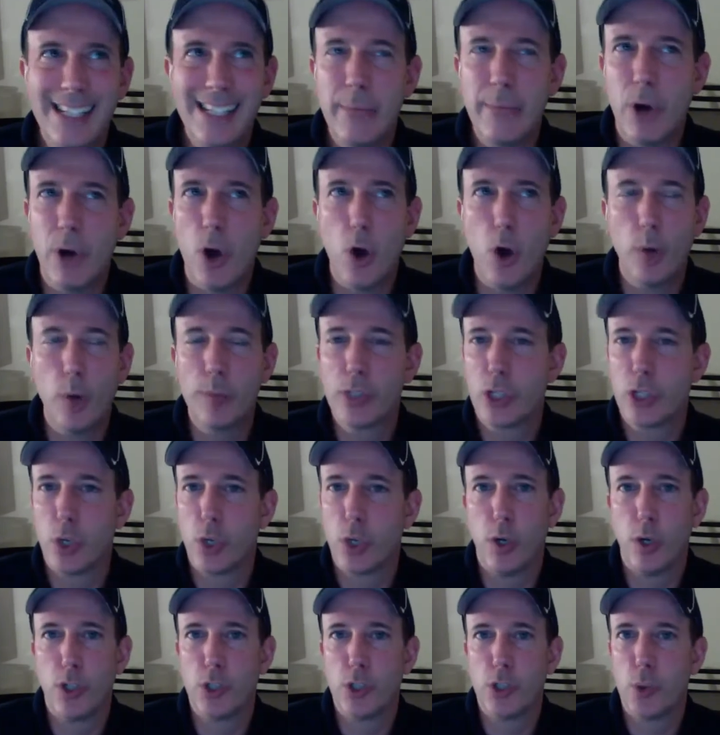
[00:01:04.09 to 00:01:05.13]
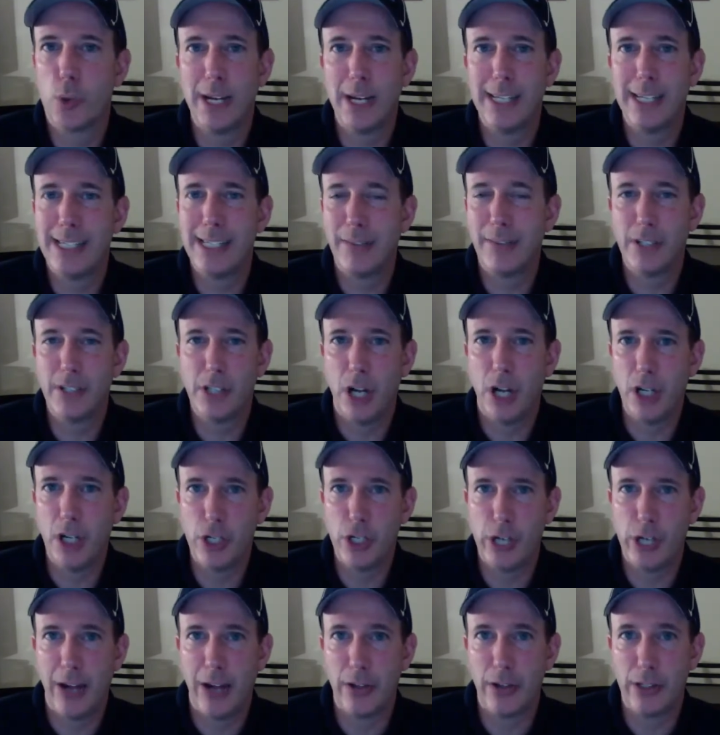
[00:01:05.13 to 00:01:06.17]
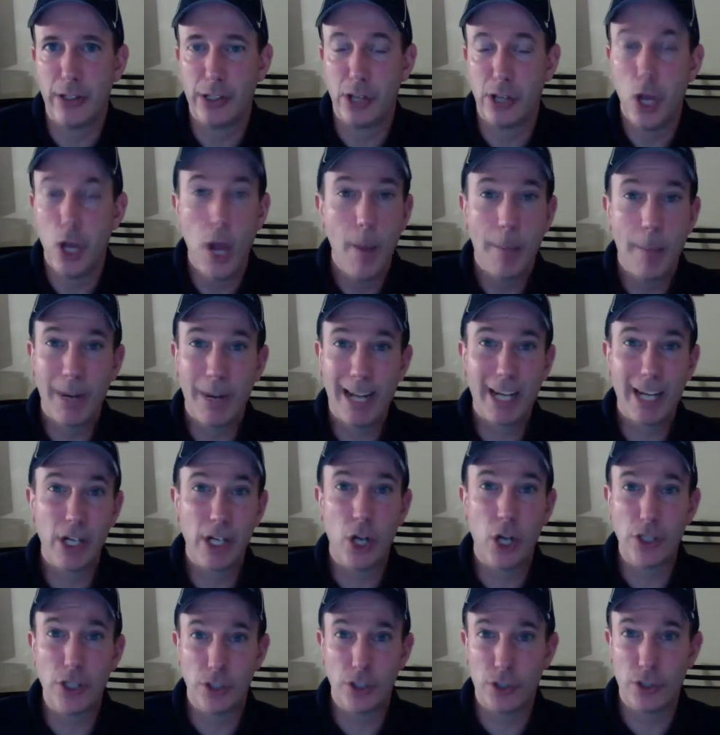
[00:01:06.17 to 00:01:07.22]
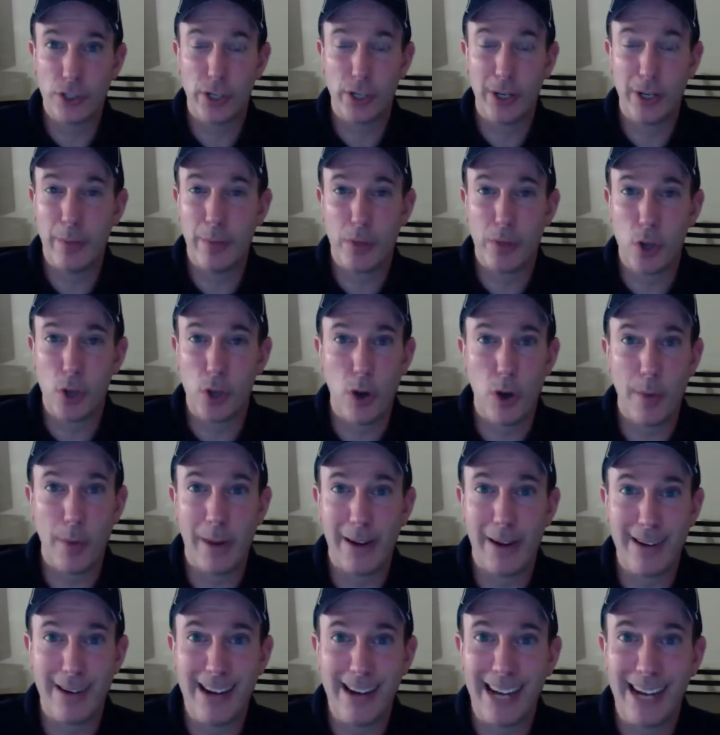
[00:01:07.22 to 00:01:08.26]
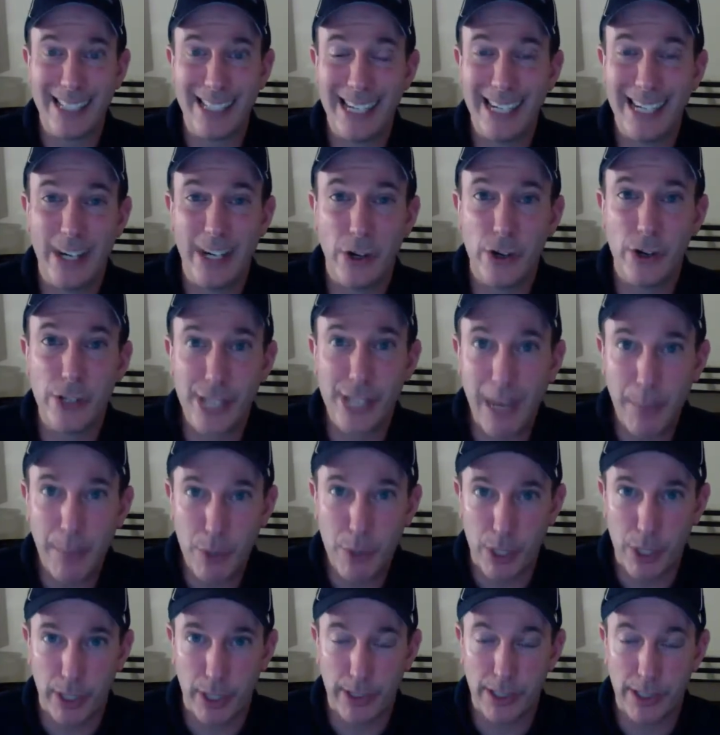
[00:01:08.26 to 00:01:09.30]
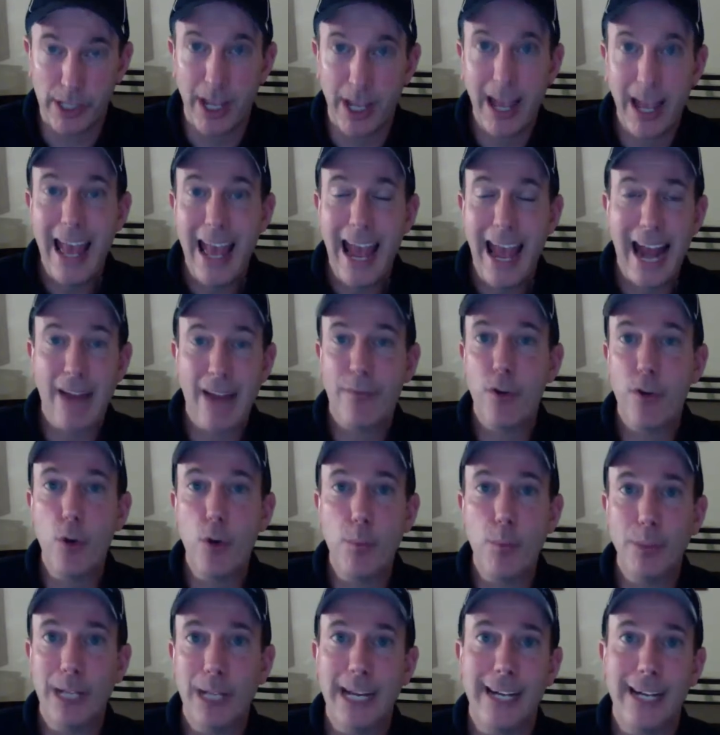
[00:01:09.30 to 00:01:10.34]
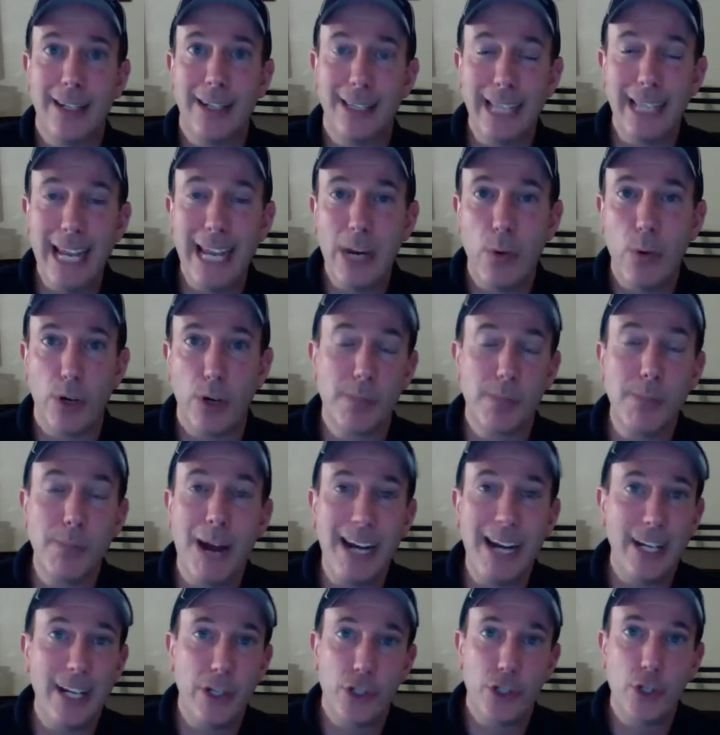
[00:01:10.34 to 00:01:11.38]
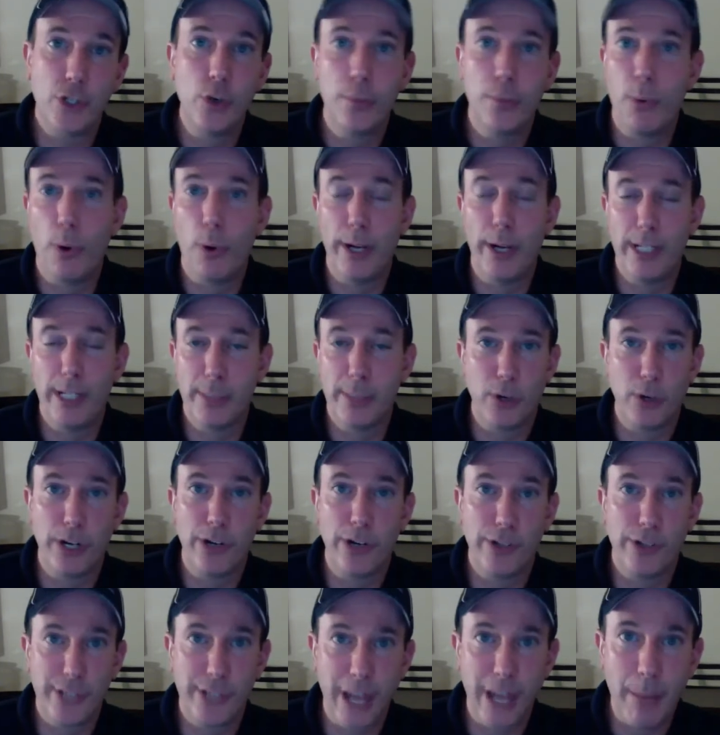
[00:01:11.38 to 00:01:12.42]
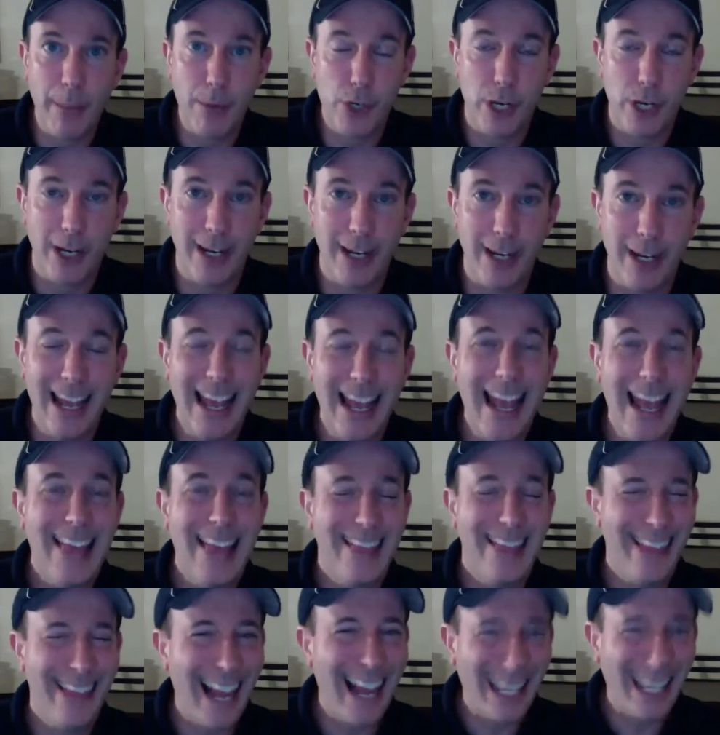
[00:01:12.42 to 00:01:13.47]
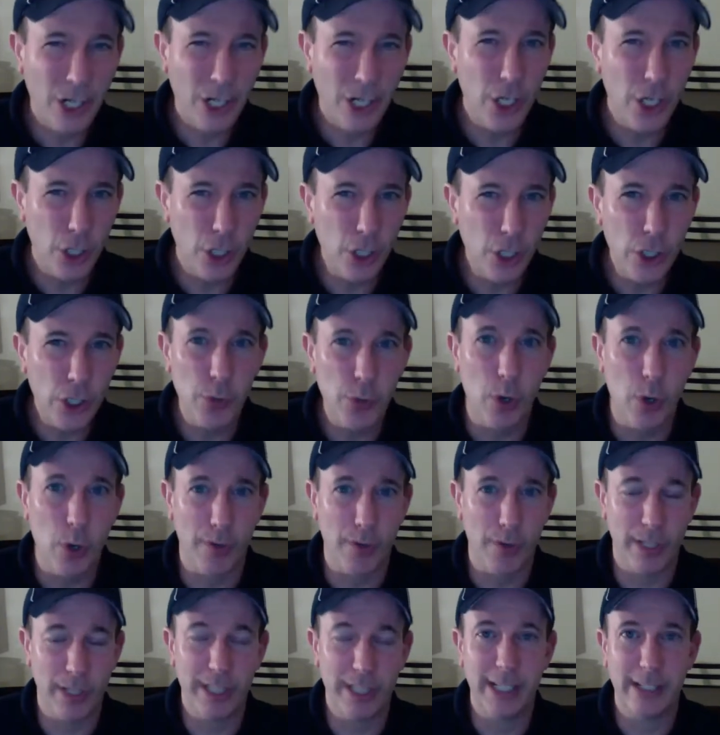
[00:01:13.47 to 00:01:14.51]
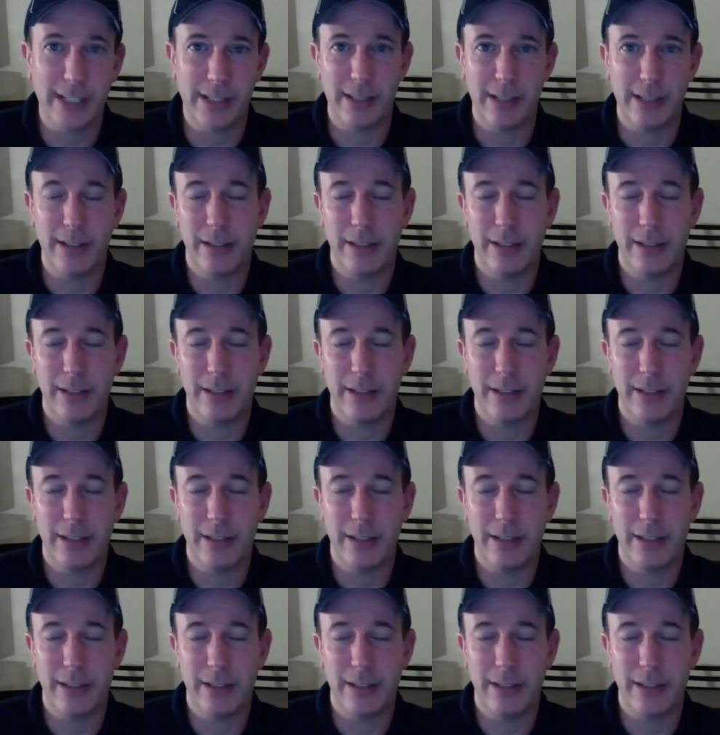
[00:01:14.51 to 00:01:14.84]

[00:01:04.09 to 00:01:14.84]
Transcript: Mahomes throwing 27 touchdowns, but I could also see him throwing about 19 interceptions. And if you play in a league where it's minus 2 points per interception, that could hurt you over the season.